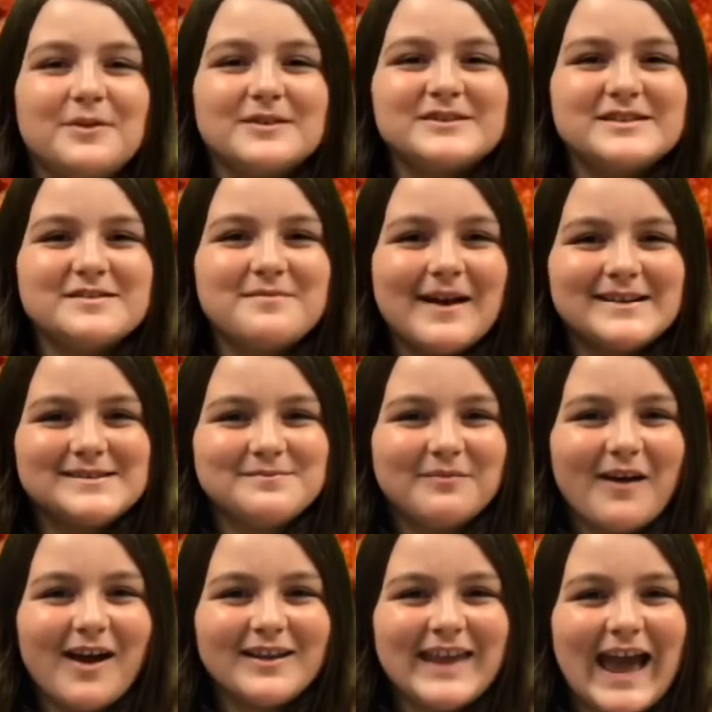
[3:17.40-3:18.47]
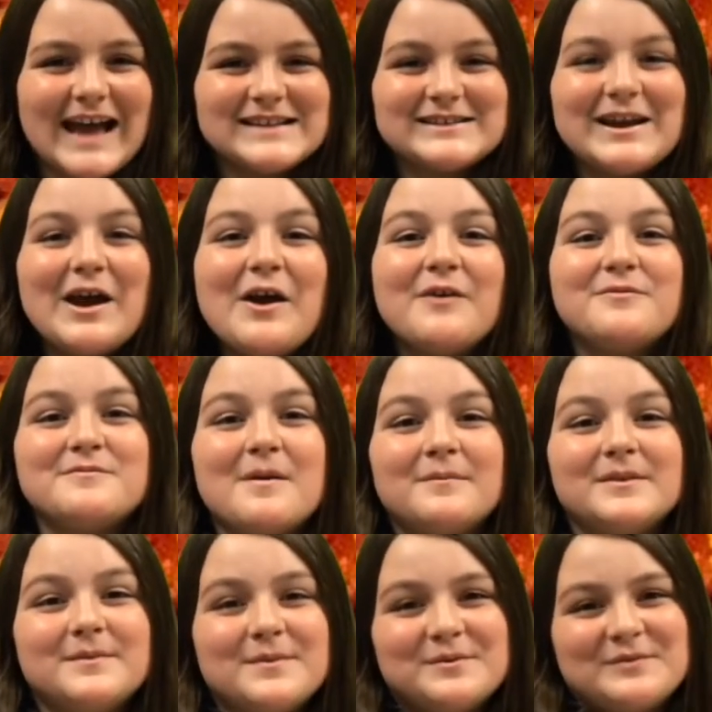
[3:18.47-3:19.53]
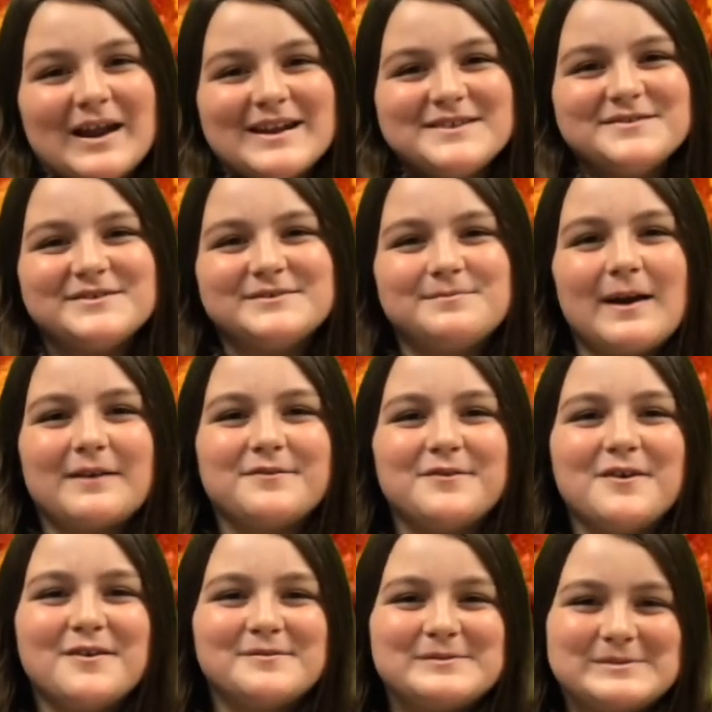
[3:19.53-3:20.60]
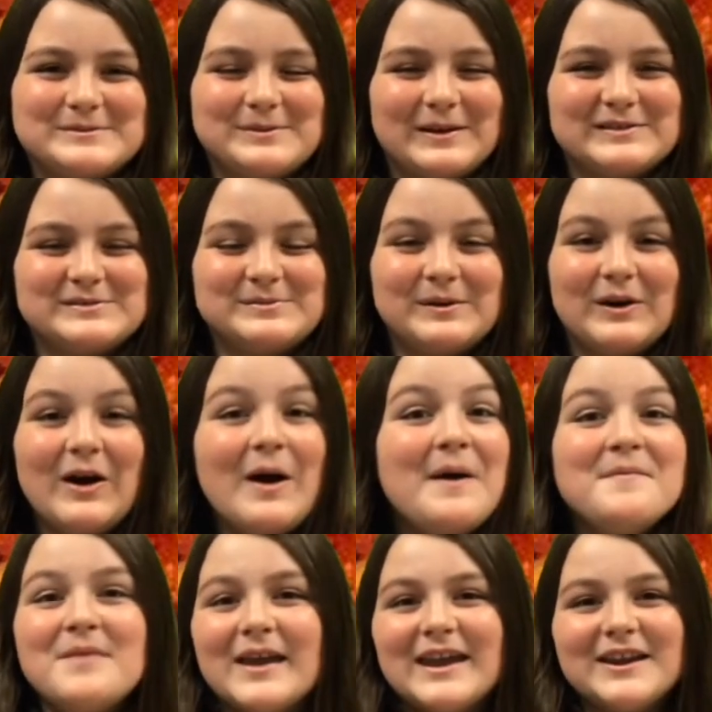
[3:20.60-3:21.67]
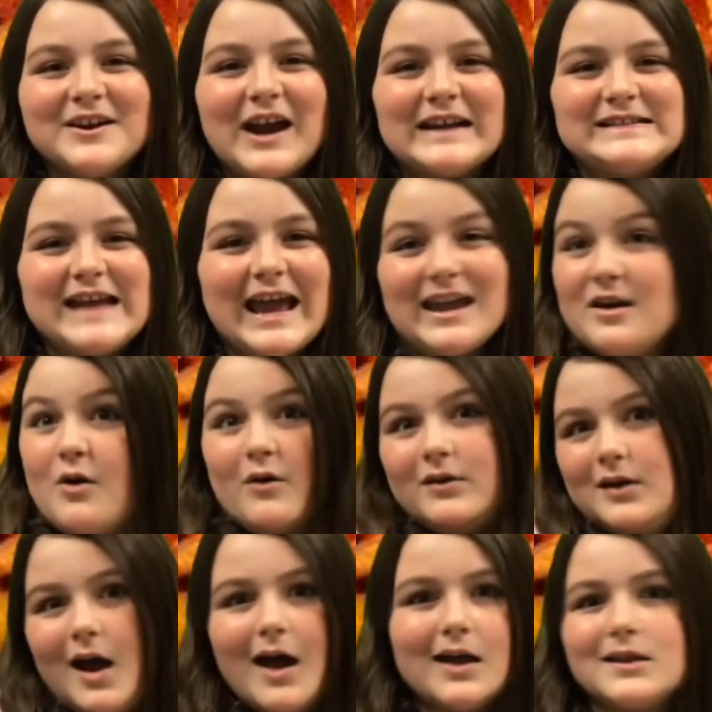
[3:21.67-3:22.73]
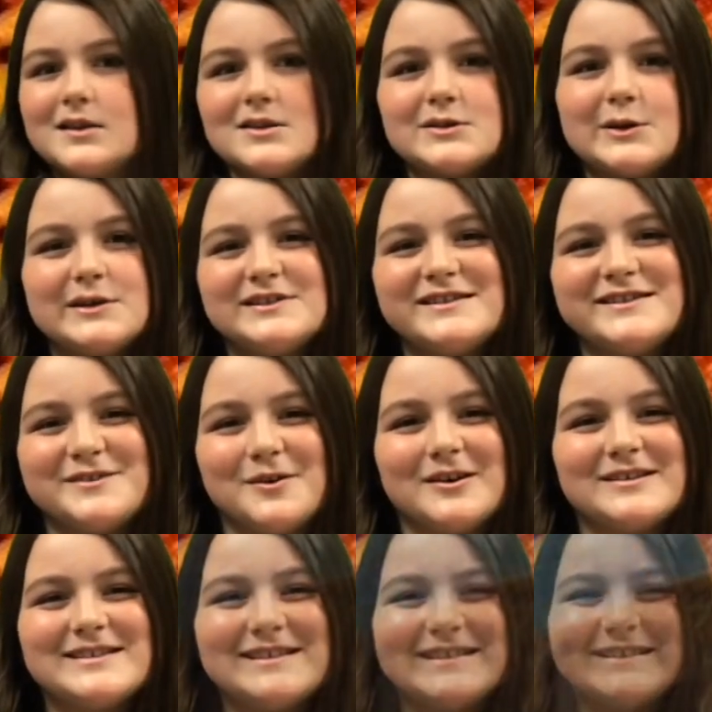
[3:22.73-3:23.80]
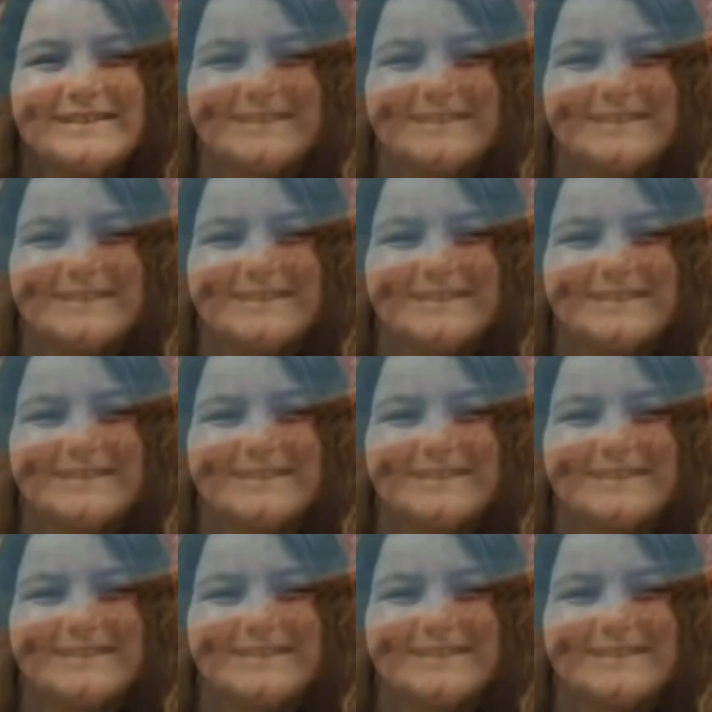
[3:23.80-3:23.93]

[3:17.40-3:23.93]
watching the Bison broadcast, remember to be ready, respectful, and responsible. Make it a great day, or not. The choice is yours.